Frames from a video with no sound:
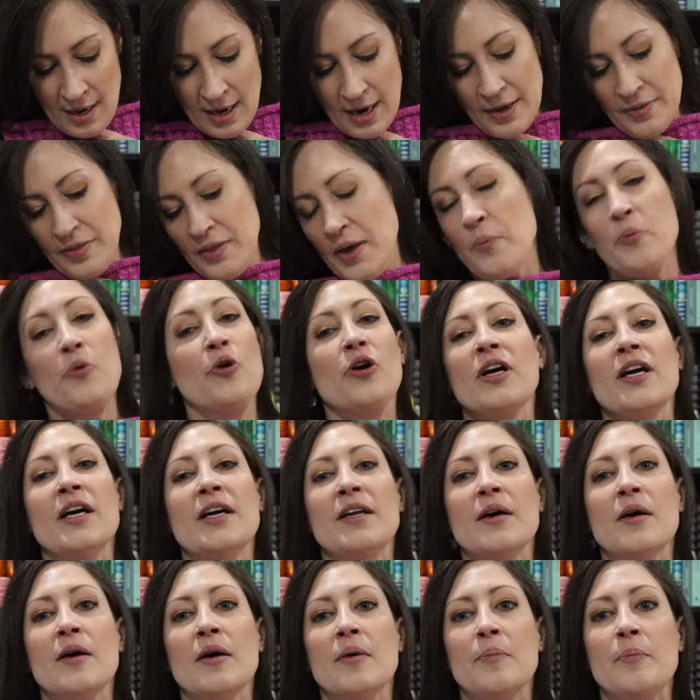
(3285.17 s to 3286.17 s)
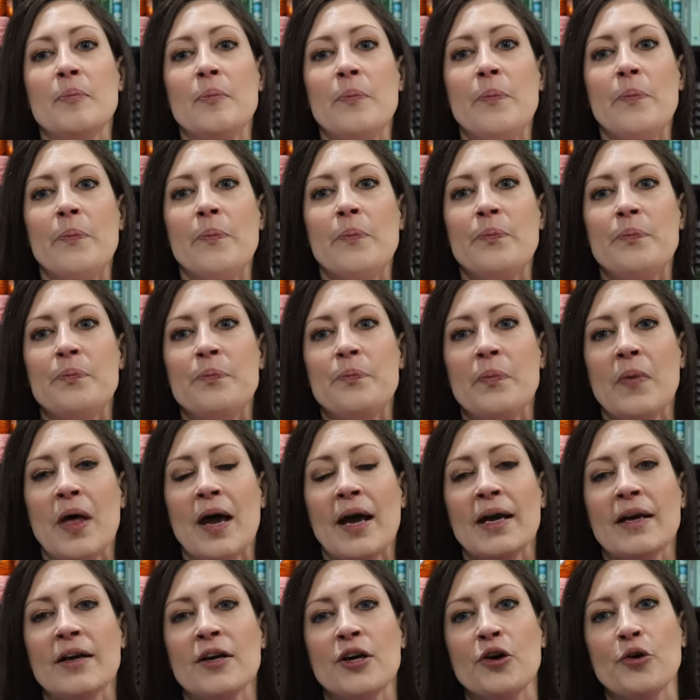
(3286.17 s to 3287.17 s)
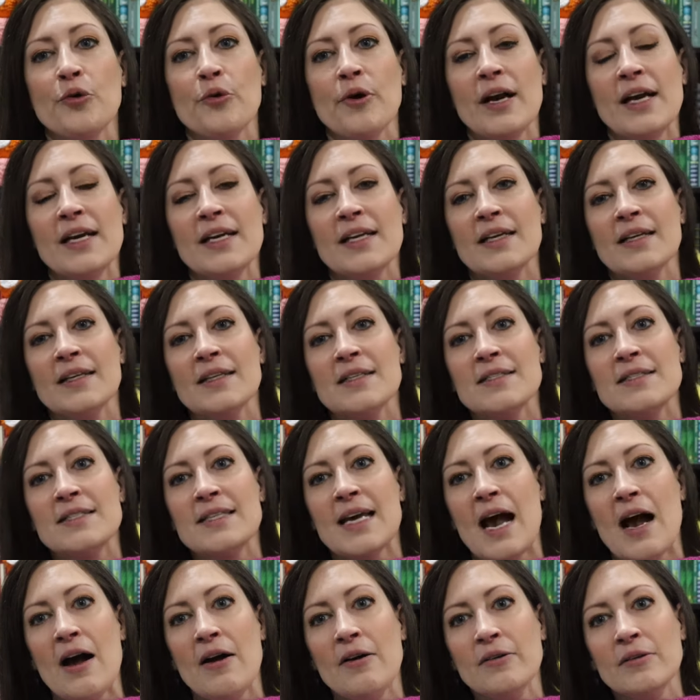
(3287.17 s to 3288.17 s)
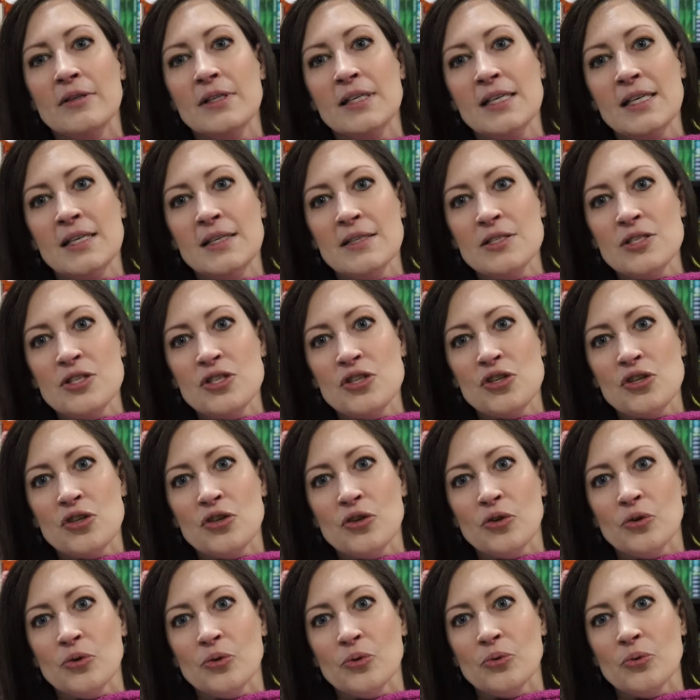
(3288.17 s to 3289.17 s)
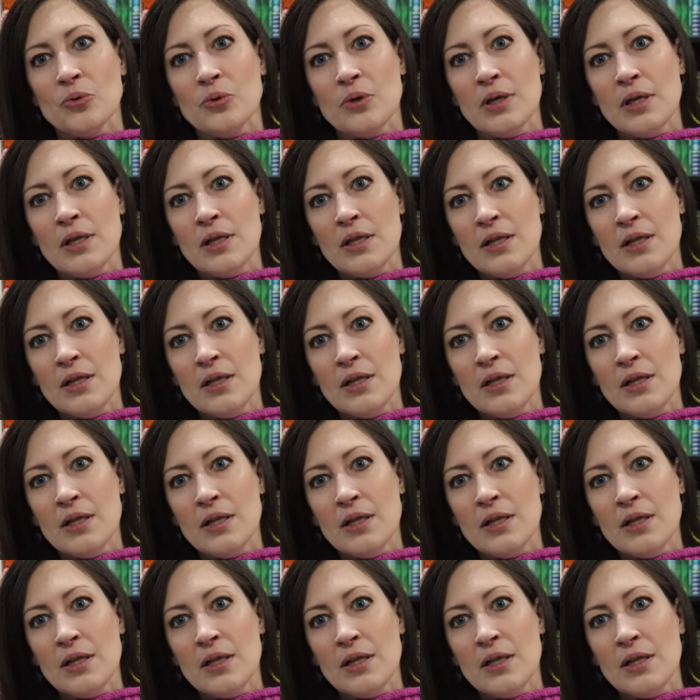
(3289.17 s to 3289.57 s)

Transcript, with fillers: And then we're going to like gradient down into